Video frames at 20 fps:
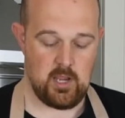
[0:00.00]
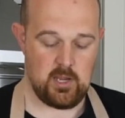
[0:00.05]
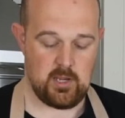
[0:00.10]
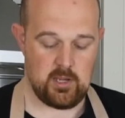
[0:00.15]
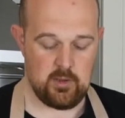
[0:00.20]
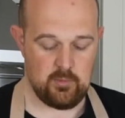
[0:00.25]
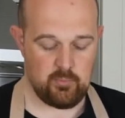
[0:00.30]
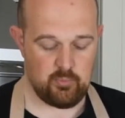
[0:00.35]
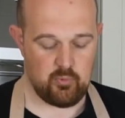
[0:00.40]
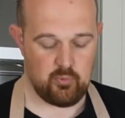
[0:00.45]

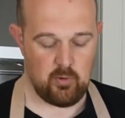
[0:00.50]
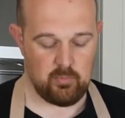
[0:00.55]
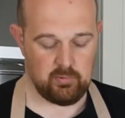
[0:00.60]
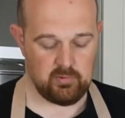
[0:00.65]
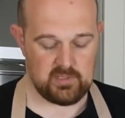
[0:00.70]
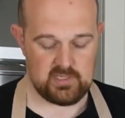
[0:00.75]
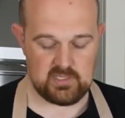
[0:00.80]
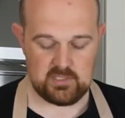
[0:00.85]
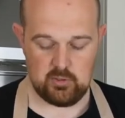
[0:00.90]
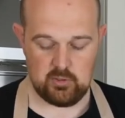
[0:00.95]
You're
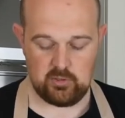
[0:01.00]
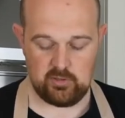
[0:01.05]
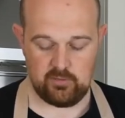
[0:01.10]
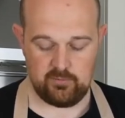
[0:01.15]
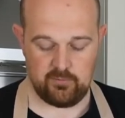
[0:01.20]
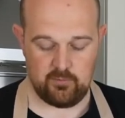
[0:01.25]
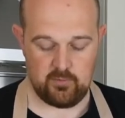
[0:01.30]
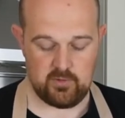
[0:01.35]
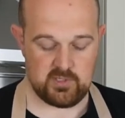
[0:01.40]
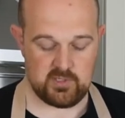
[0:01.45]
probably looking
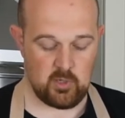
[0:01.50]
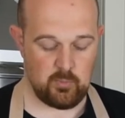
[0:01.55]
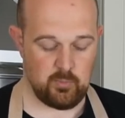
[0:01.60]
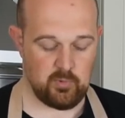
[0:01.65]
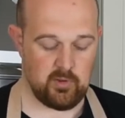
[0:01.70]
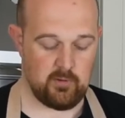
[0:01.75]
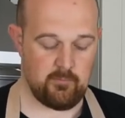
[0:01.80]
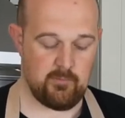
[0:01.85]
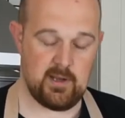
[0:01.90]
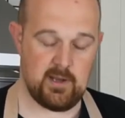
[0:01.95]
for a top of
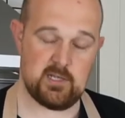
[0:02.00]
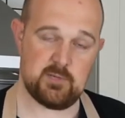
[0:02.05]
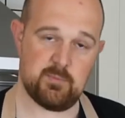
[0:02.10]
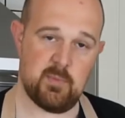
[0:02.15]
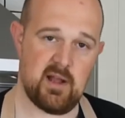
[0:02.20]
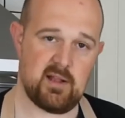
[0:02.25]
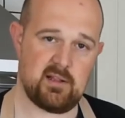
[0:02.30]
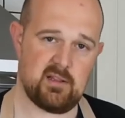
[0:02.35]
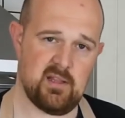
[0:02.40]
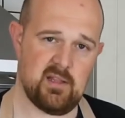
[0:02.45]
the range
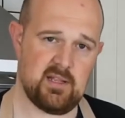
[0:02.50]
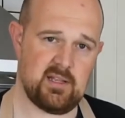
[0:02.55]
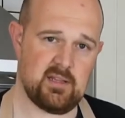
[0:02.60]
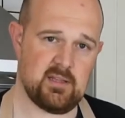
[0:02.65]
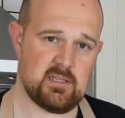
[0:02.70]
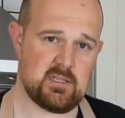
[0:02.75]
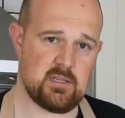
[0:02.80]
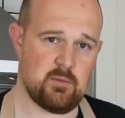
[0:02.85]
MAC like this.